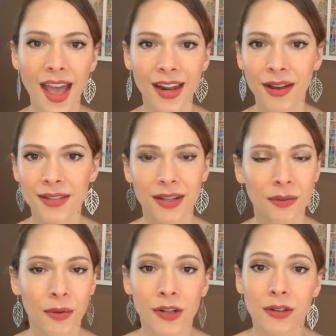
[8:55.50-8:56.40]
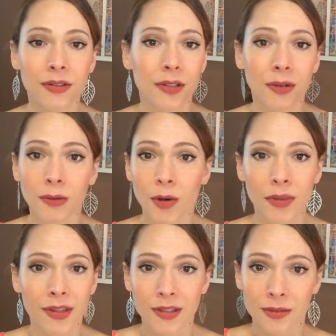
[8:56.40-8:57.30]
and I was like, what are you doing,
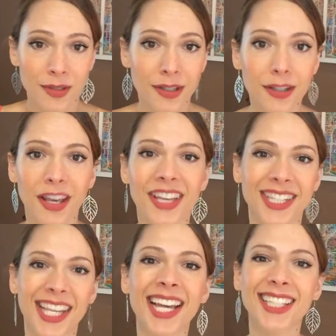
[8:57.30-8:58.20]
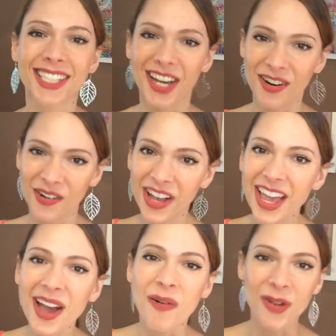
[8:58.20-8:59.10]
woman? This is ridiculous. So
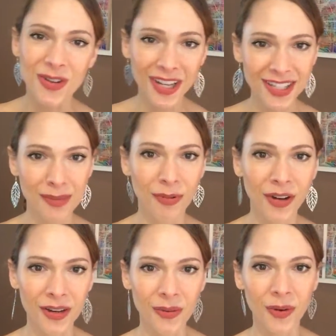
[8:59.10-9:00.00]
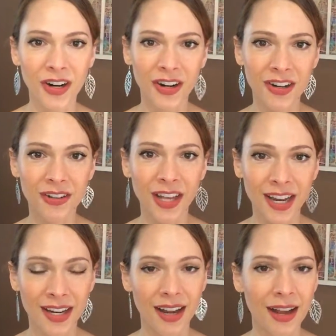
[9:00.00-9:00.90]
when you get to the point where you're
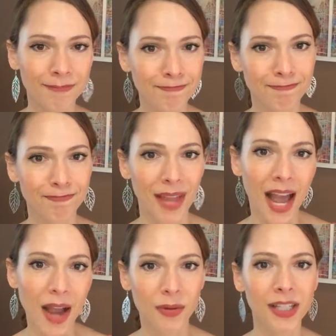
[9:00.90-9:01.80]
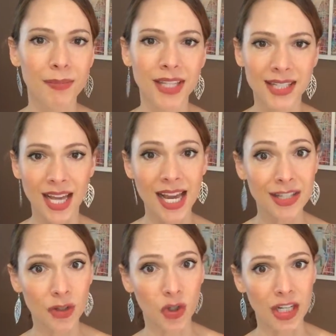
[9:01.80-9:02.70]
like, I really miss
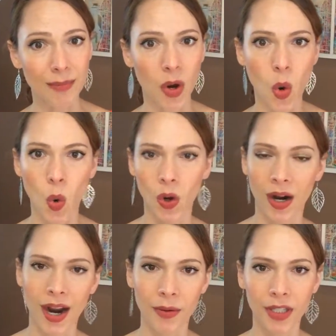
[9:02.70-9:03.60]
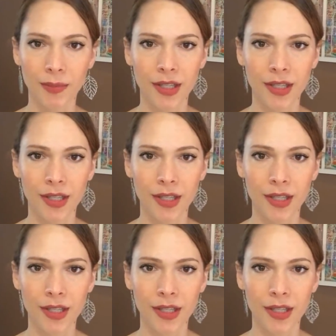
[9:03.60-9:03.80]
ice cream, or I really